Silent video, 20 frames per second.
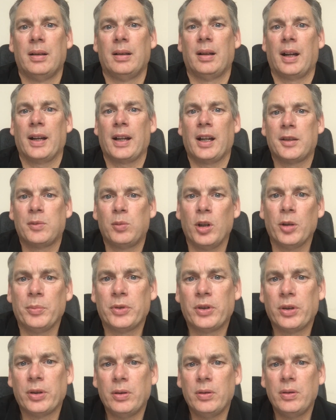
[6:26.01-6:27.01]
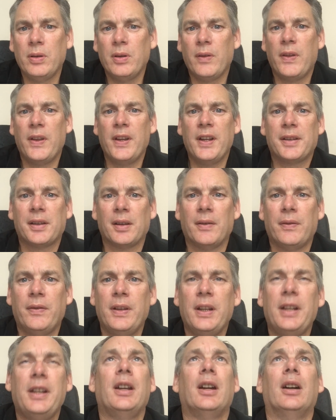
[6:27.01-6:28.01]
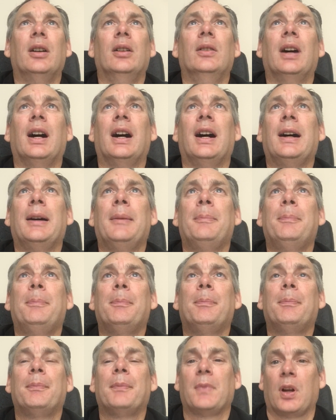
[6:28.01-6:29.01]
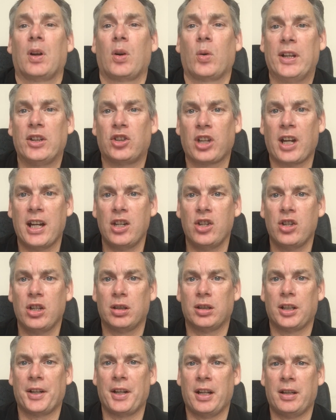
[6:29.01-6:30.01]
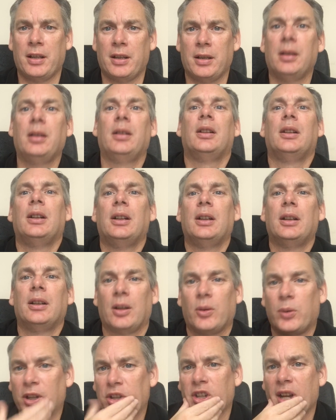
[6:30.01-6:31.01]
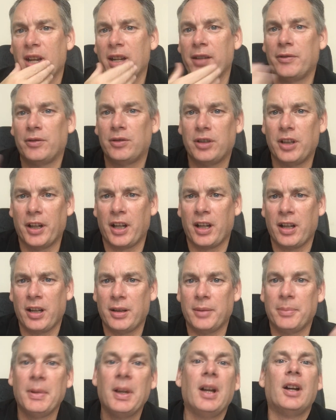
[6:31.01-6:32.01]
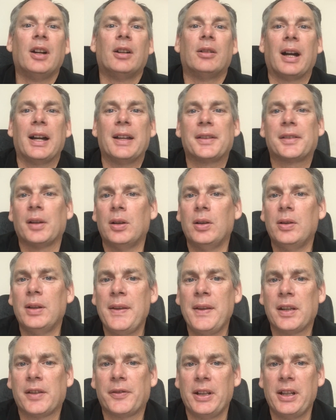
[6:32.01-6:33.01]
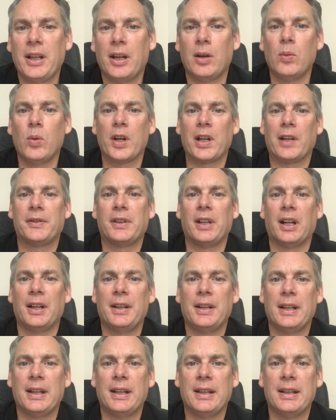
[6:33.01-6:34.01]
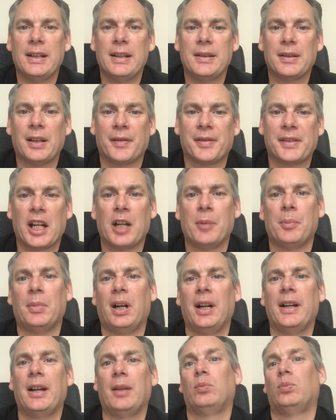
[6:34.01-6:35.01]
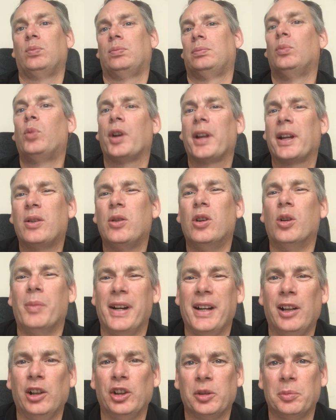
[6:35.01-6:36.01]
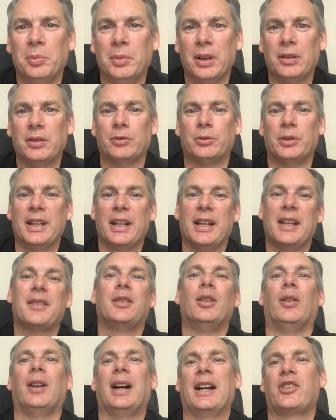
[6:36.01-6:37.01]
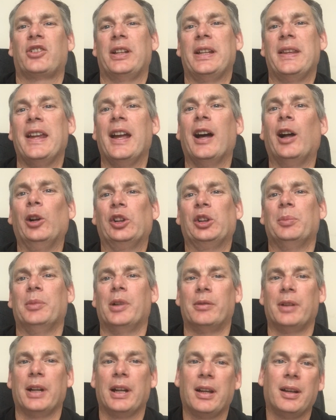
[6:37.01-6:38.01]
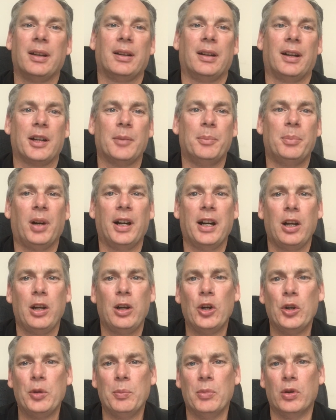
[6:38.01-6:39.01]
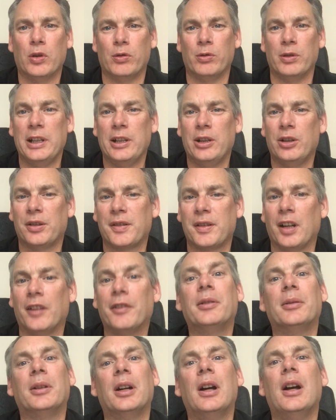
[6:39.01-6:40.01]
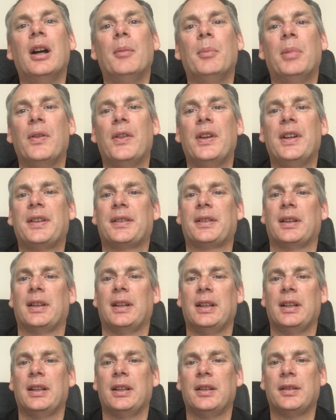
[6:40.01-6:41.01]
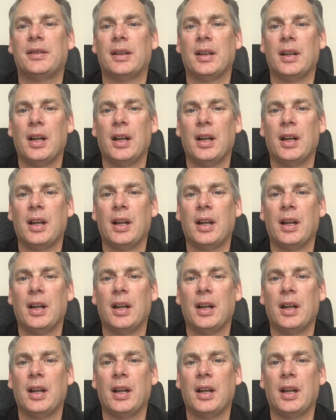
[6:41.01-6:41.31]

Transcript: Hi guys, welcome to this video. Quick change, ta-da! Quick shave, ta-da! Right, so in this video what I've done is I've set up what I call my ultimate rig. It's not actually the ultimate rig. I could buy a load more really good stuff, but this is